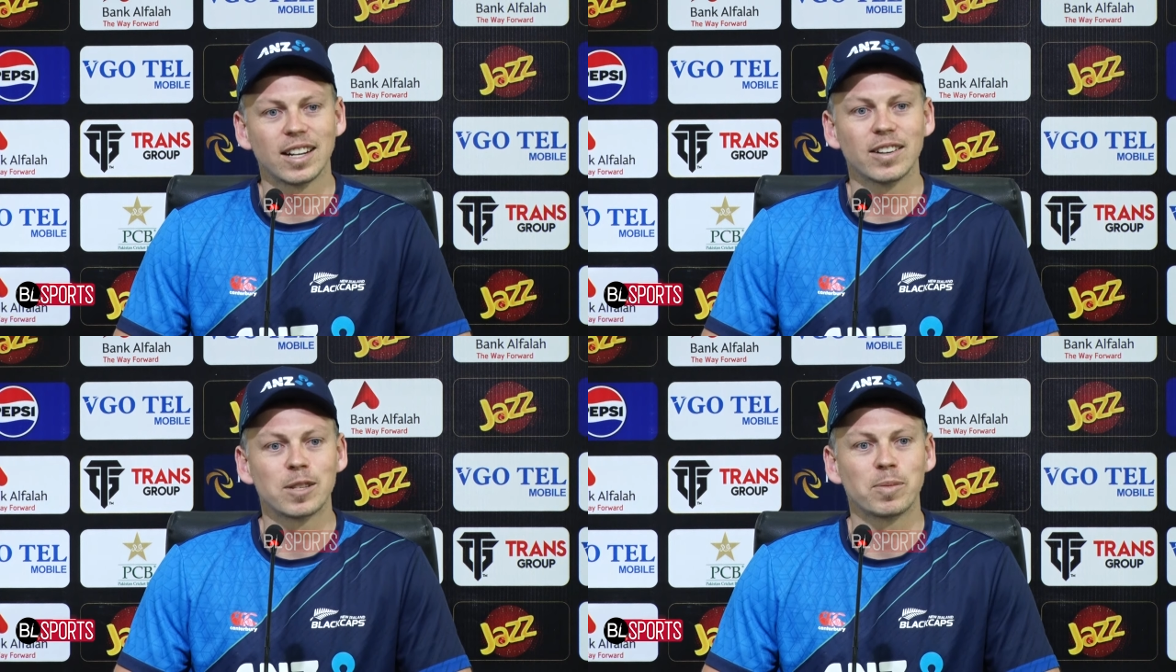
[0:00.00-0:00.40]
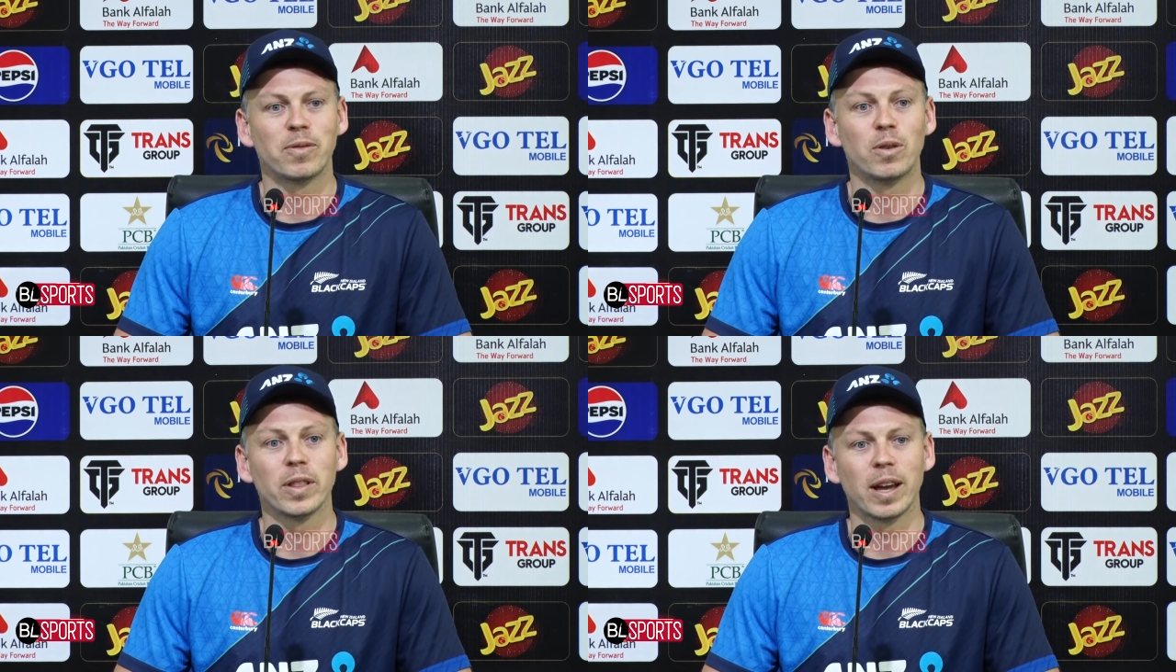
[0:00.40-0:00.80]
series
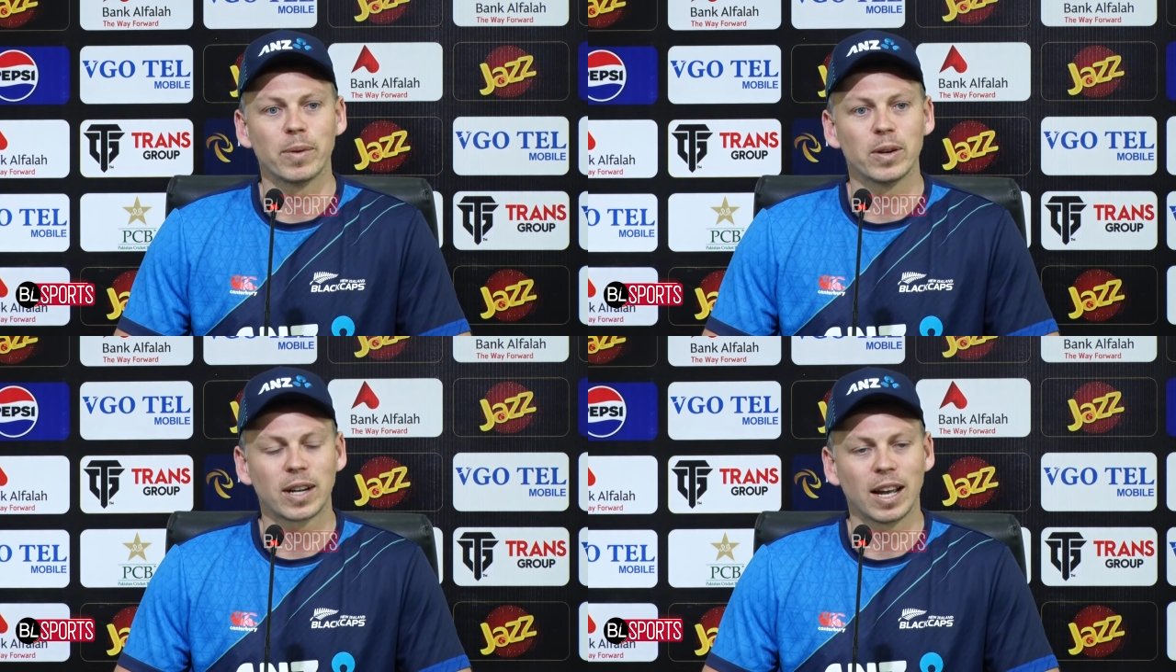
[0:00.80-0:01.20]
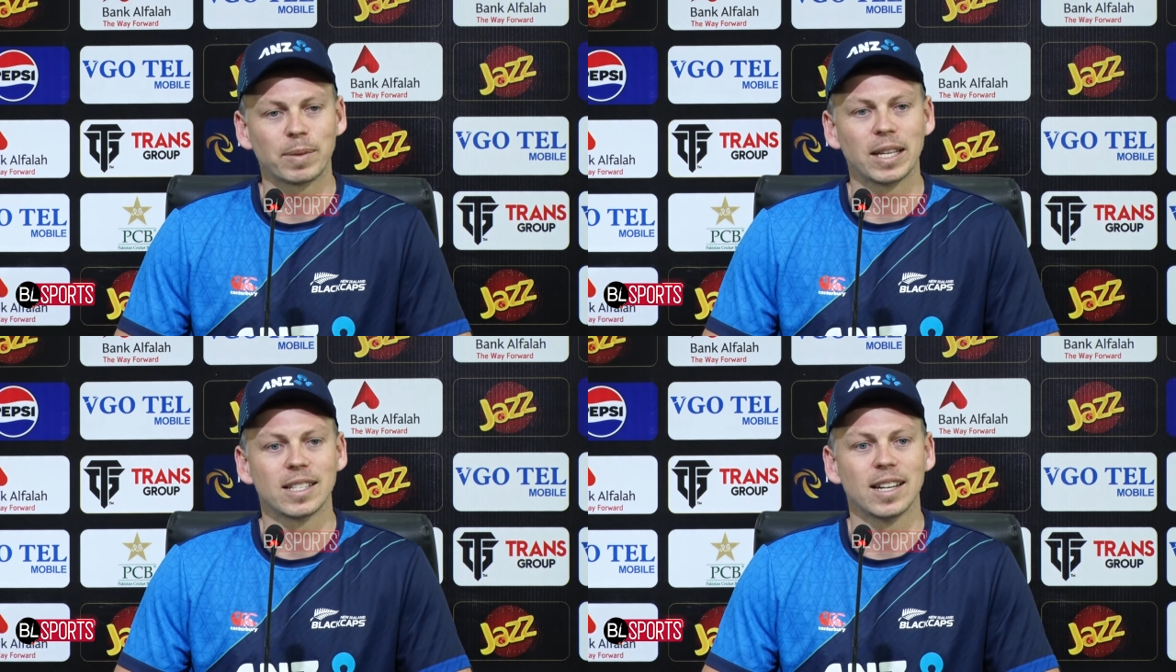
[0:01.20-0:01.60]
before that World
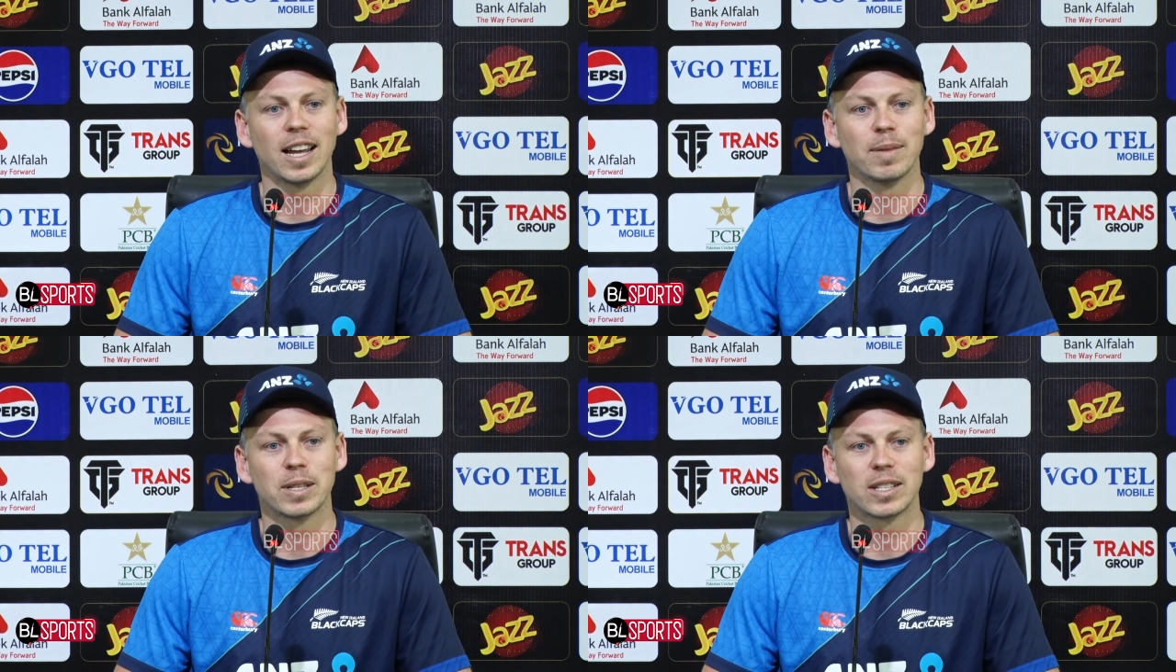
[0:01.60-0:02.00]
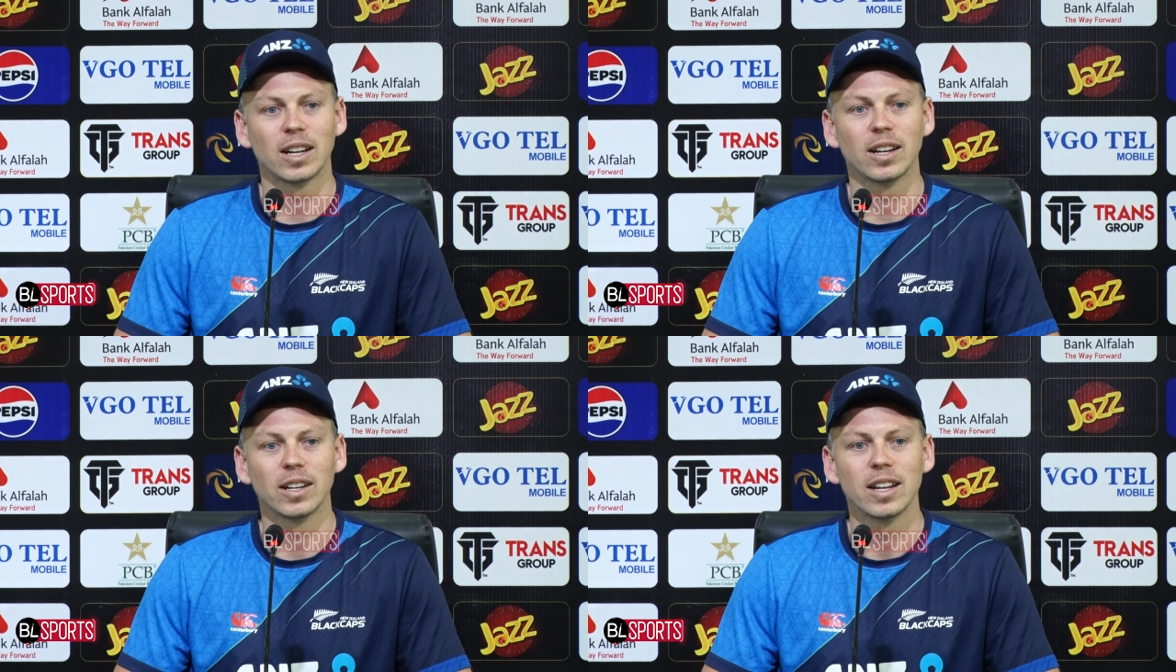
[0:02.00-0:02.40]
Cup gets named.
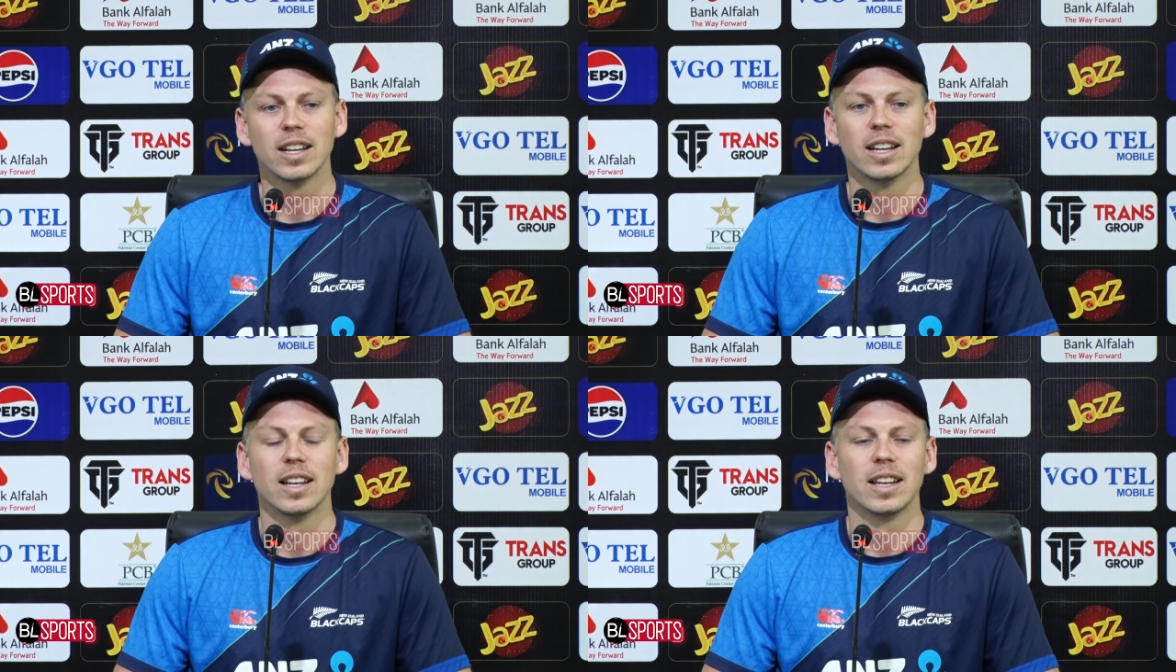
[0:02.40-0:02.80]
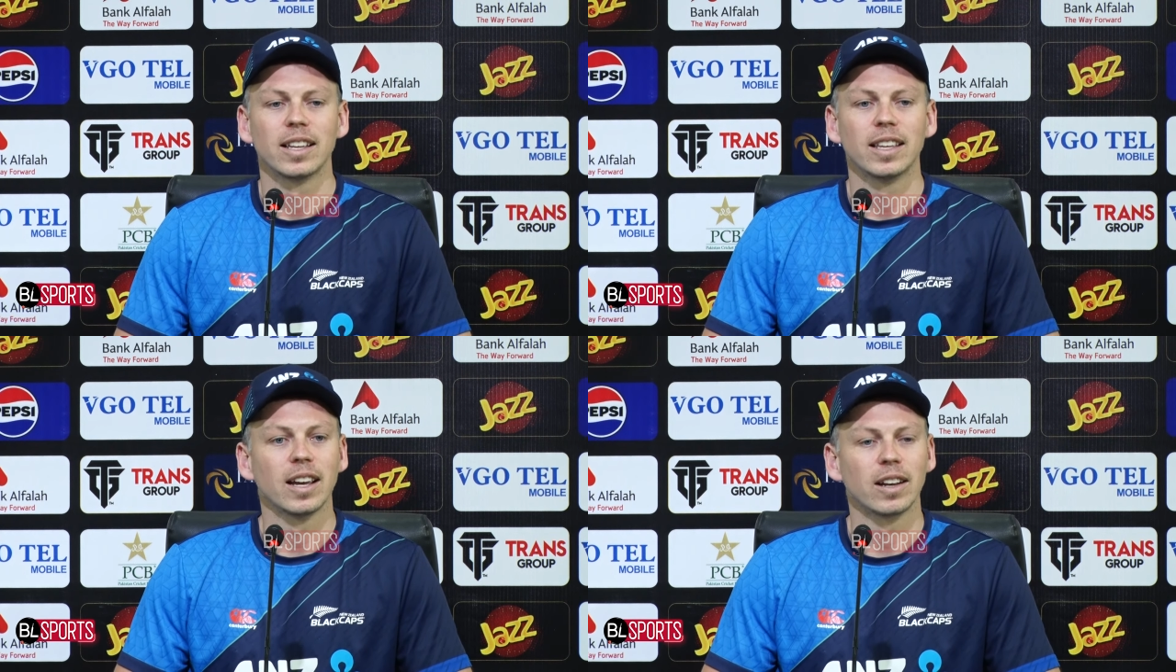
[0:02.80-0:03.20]
So
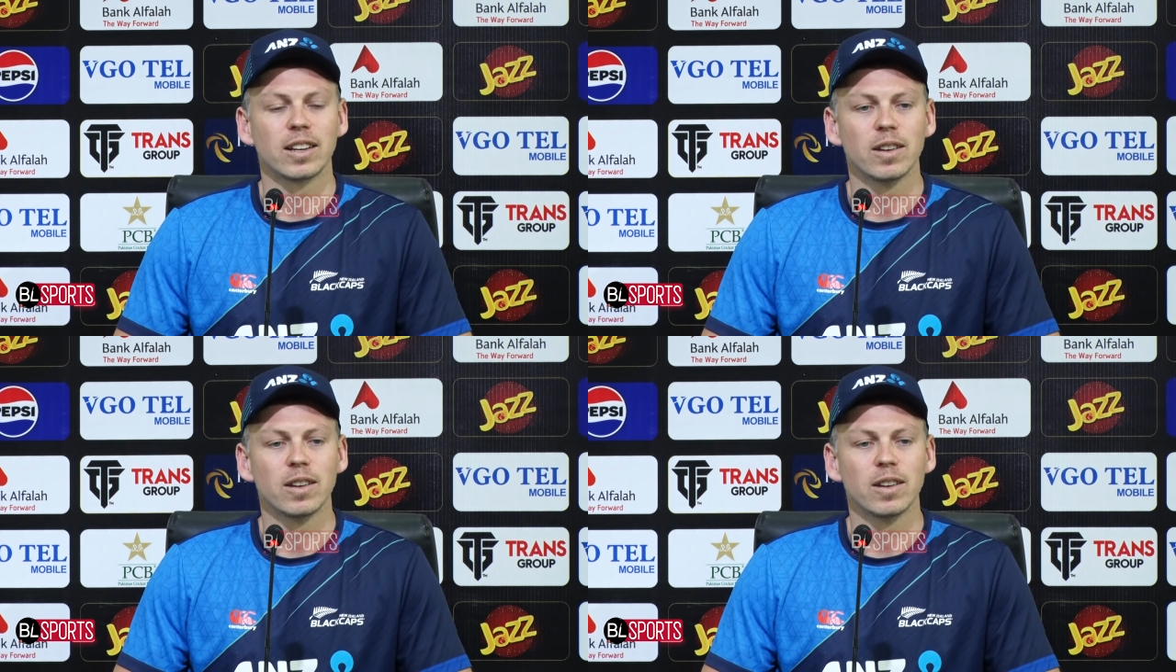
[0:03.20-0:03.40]
yeah,